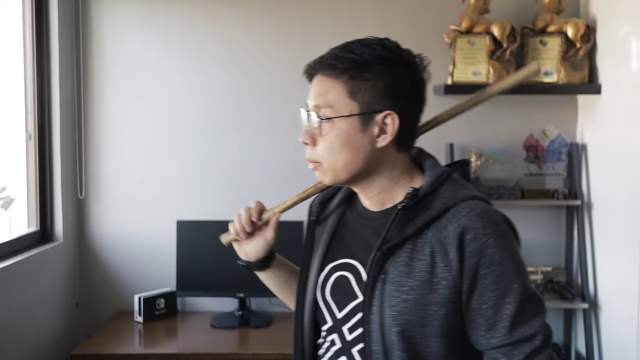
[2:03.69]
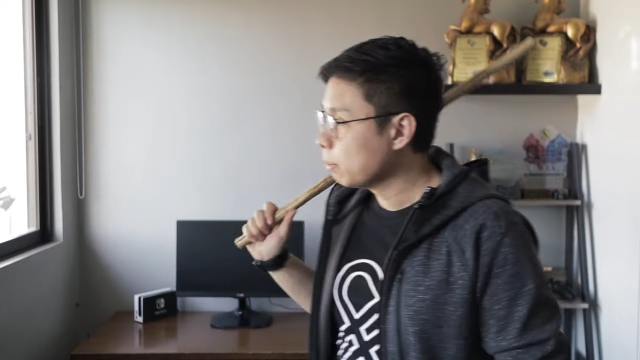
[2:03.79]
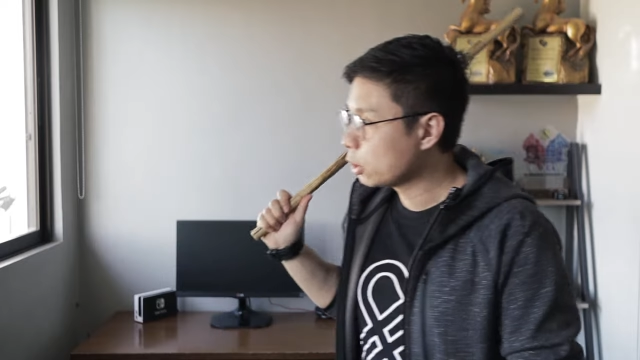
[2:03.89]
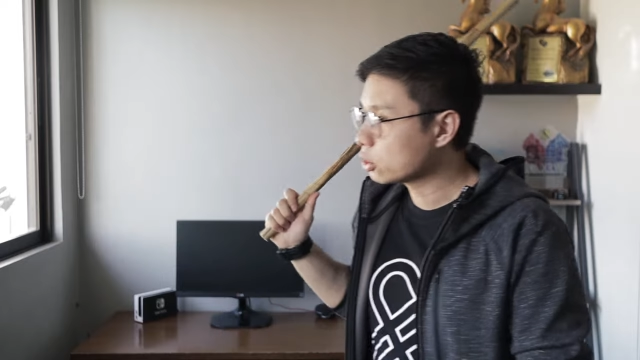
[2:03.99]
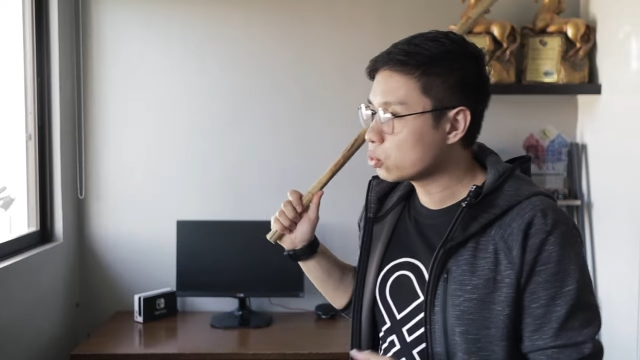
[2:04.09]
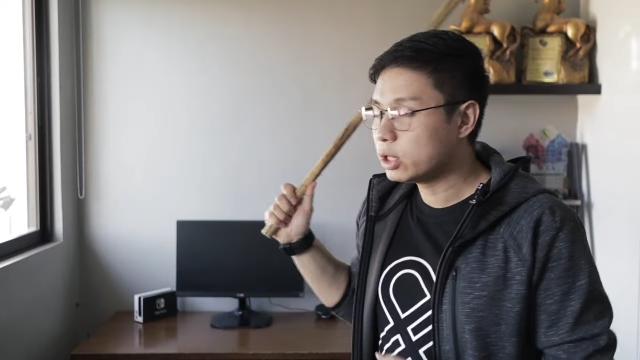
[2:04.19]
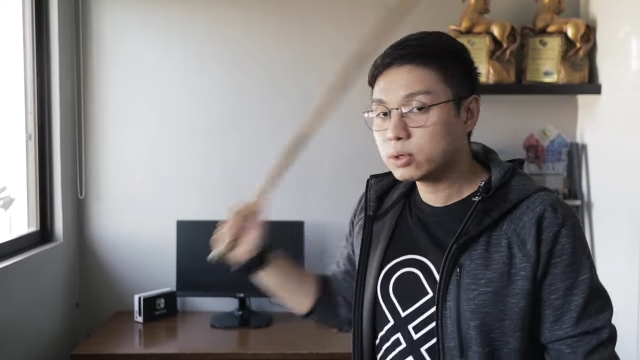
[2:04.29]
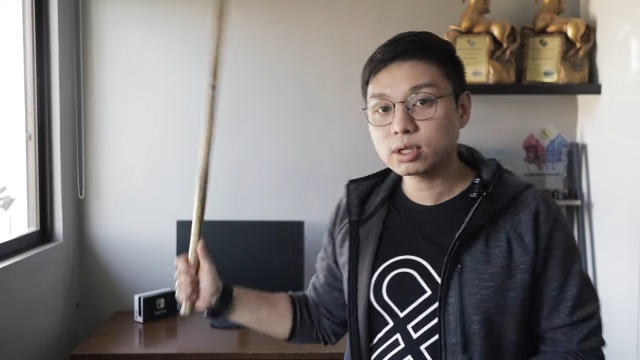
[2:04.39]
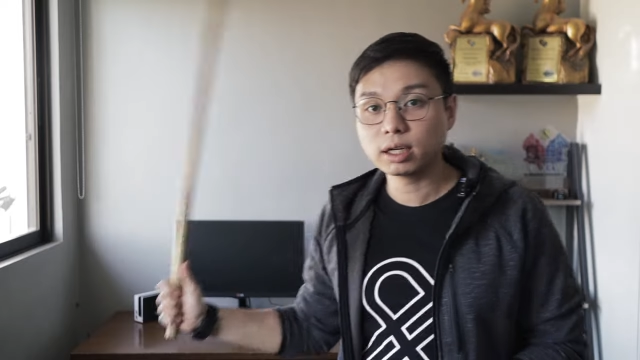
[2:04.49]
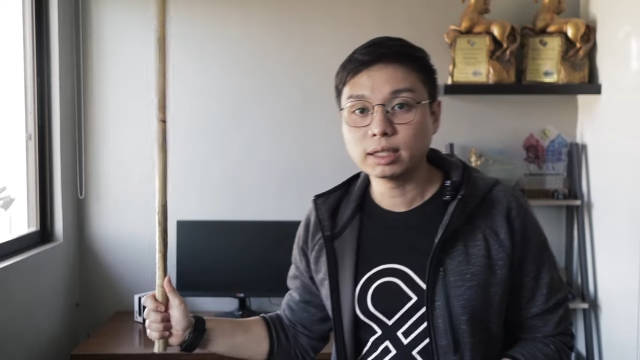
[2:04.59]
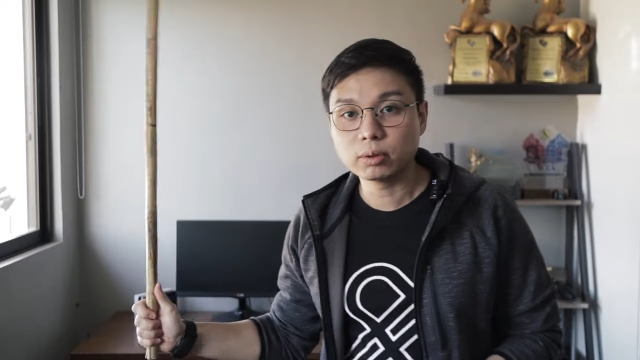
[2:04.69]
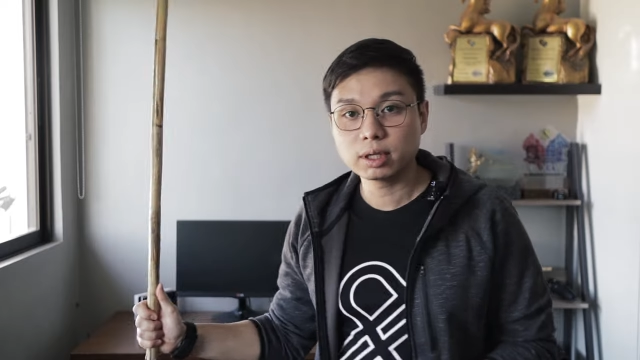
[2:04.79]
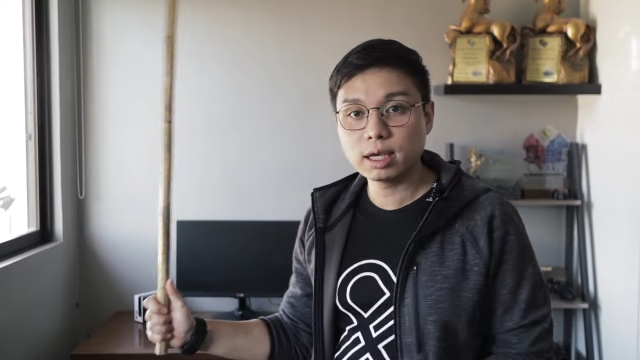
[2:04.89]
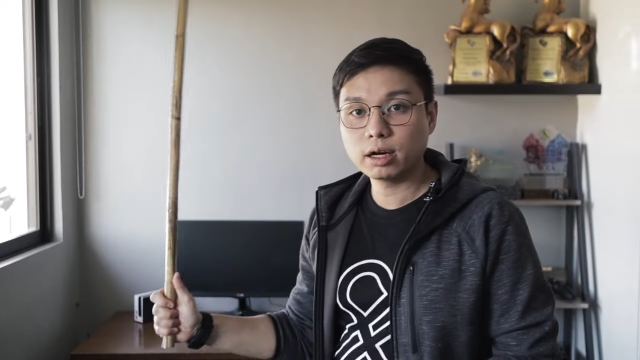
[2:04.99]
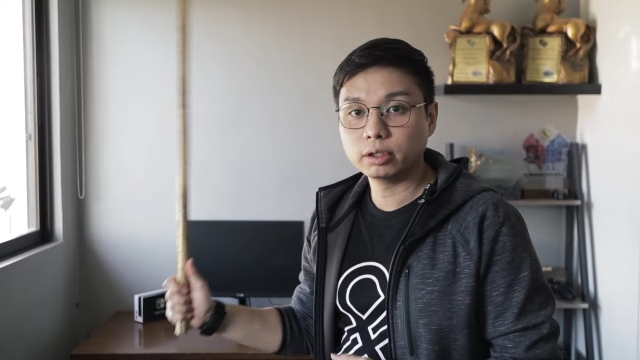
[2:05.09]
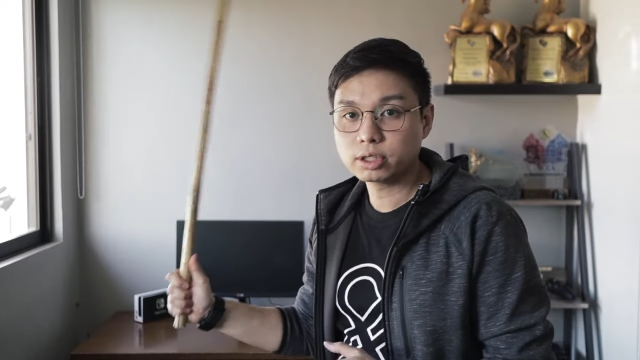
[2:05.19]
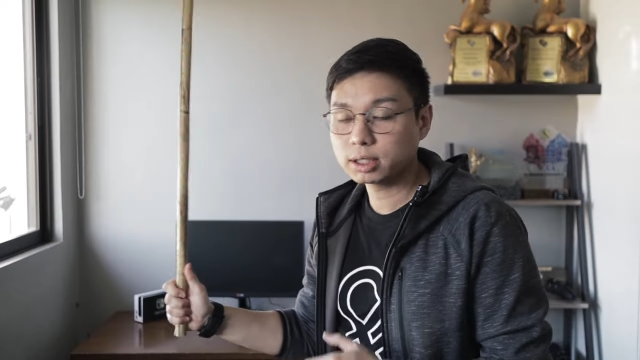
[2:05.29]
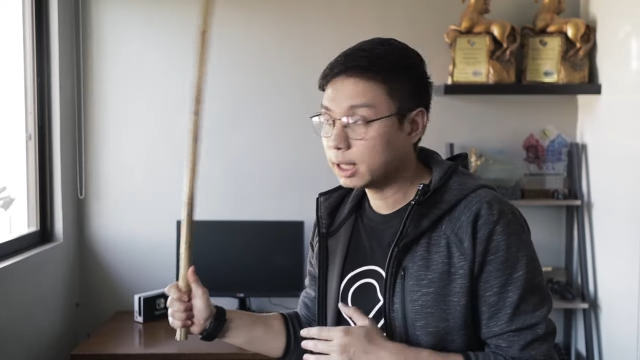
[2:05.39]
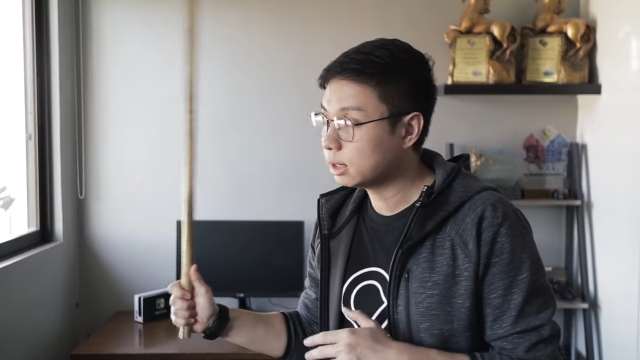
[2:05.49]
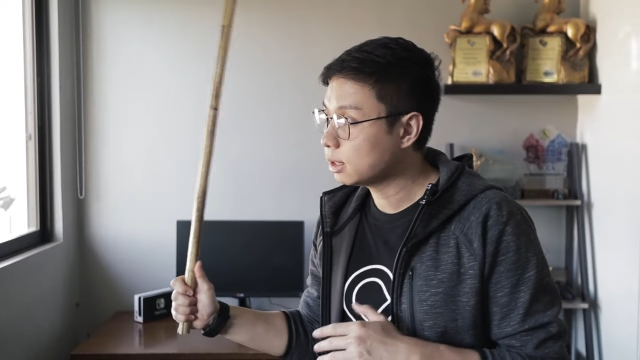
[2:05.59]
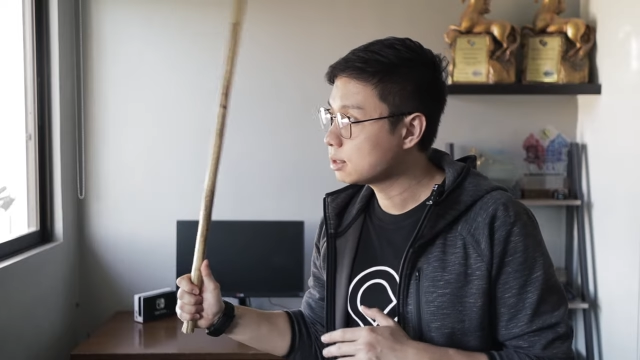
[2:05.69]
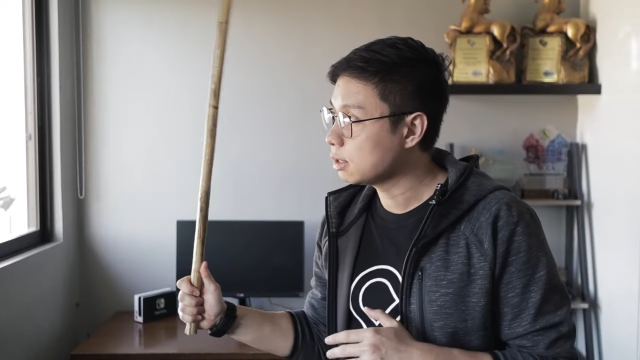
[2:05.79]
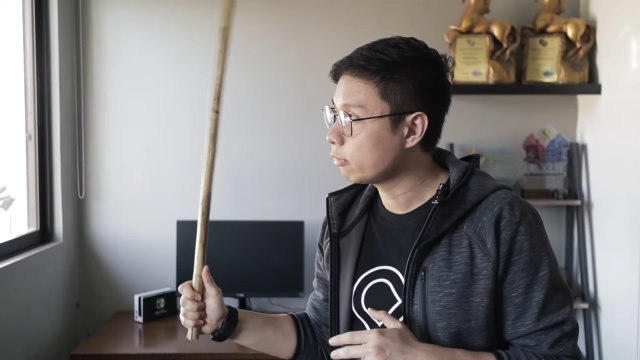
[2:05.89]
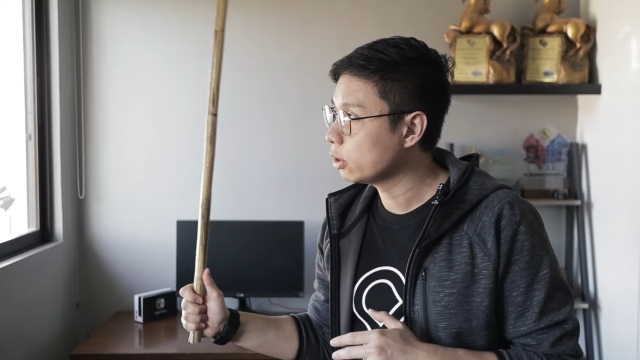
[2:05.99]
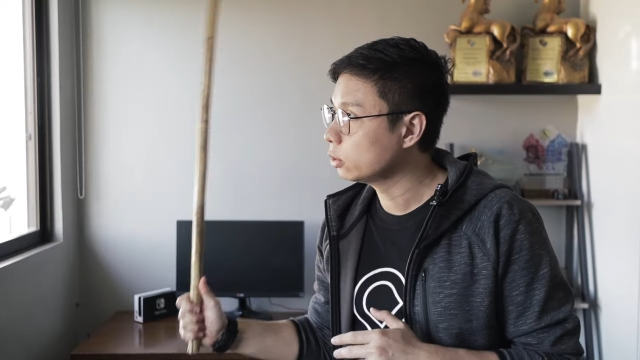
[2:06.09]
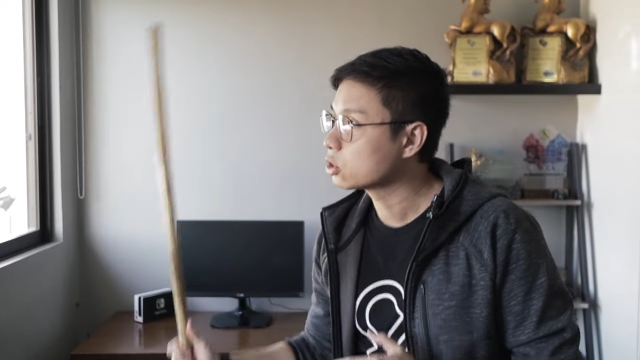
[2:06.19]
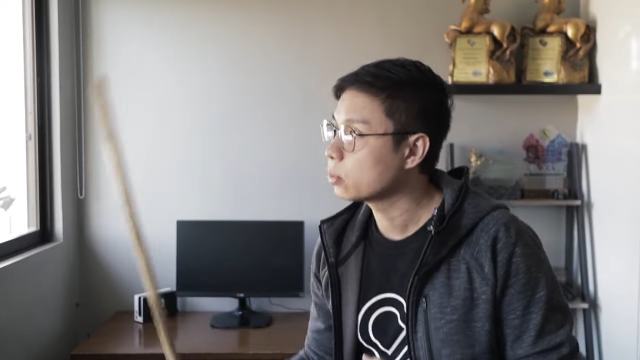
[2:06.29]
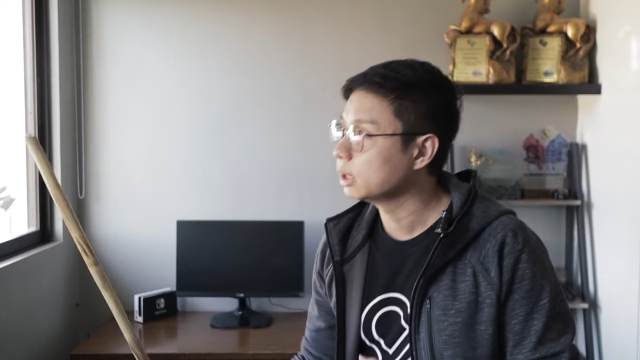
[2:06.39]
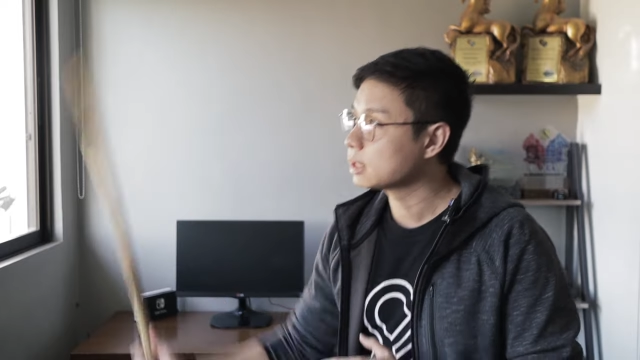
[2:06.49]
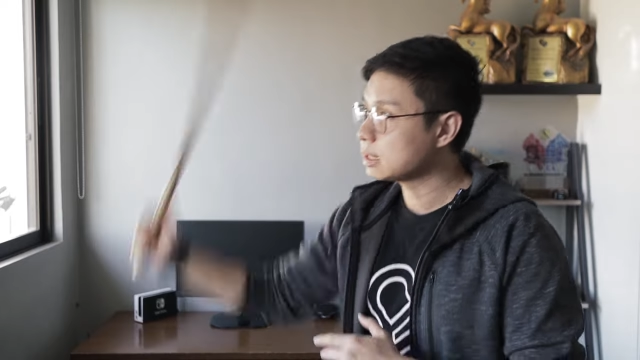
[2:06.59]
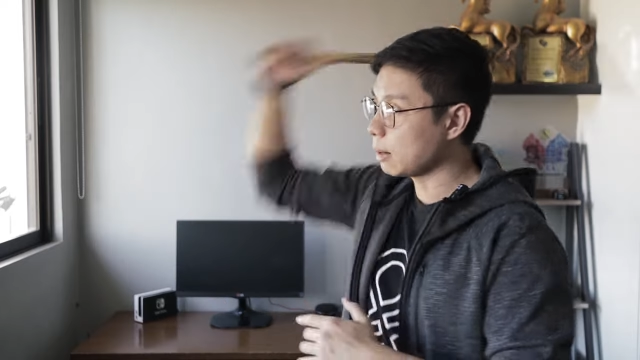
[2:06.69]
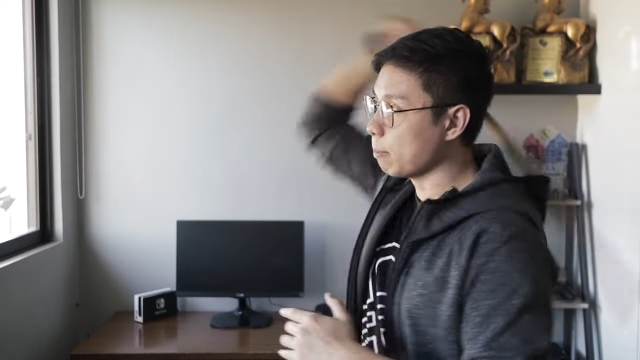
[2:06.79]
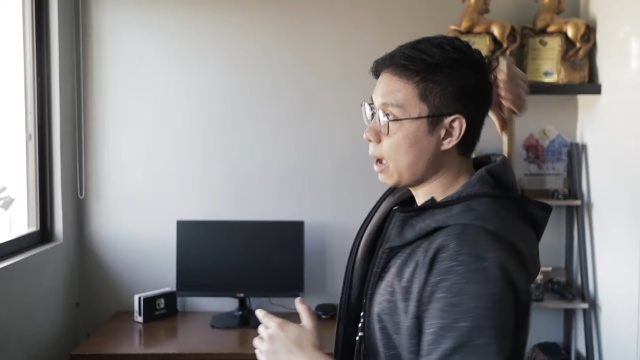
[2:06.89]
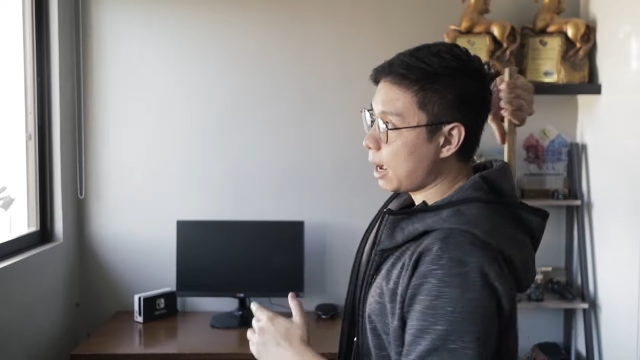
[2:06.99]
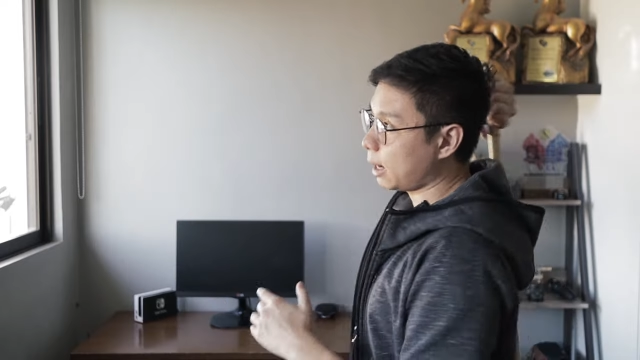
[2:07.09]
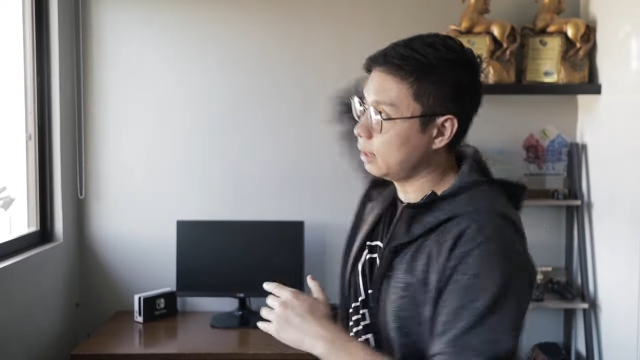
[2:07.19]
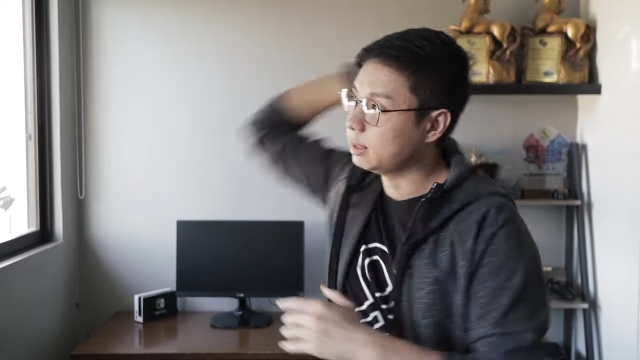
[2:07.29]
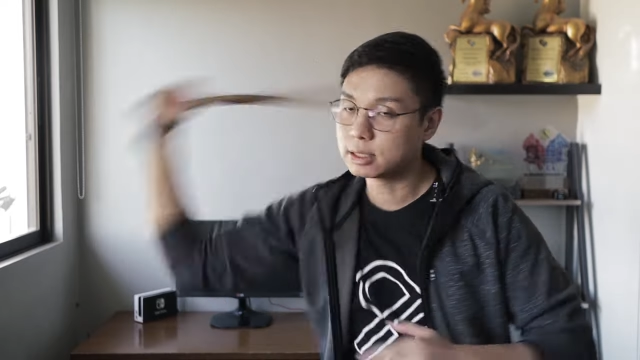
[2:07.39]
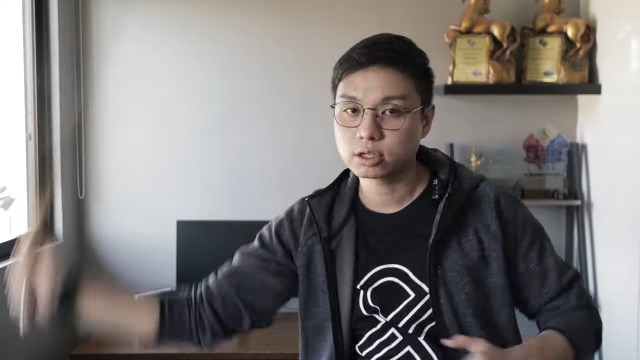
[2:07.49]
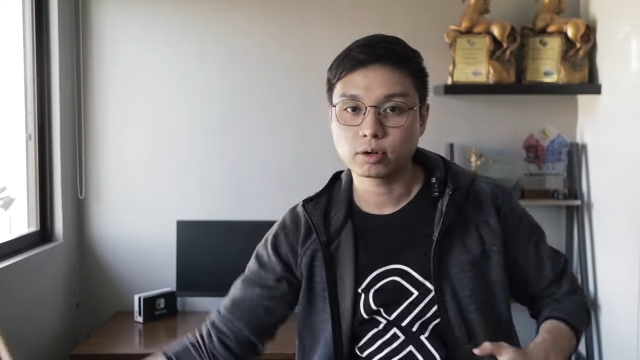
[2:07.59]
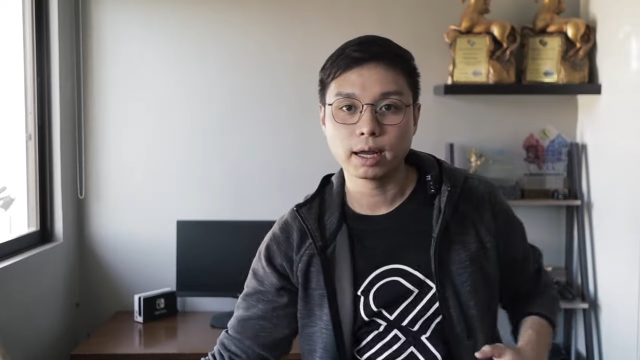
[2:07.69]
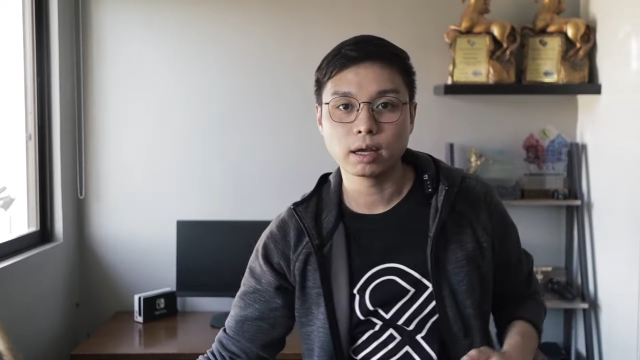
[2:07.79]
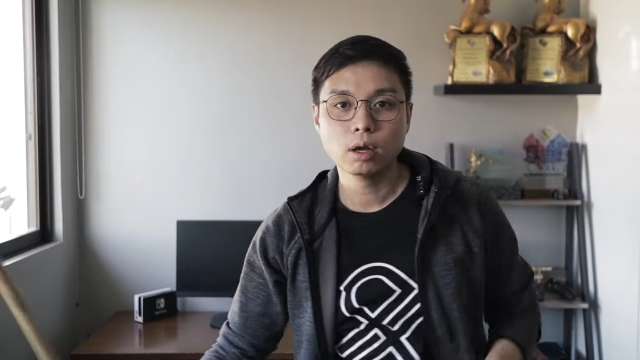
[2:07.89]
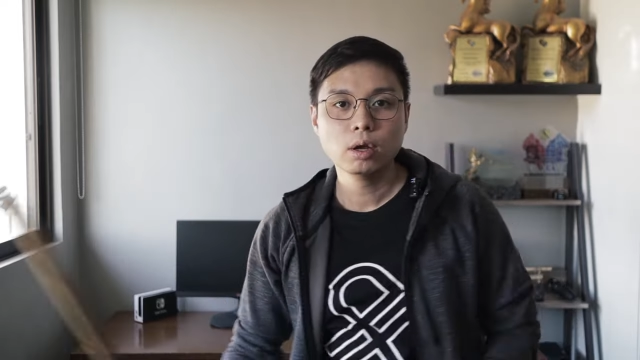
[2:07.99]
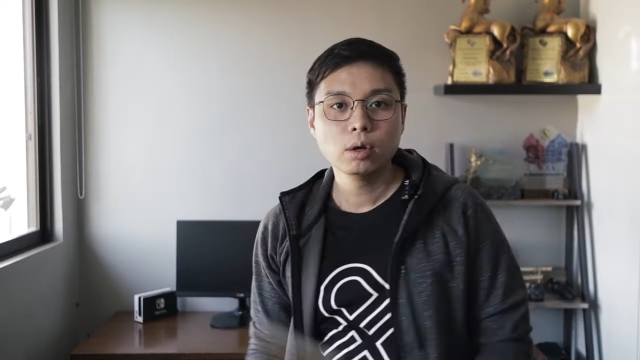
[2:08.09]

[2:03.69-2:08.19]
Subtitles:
Because when you start out here, there's a tendency for you to swing the stick back and then strike,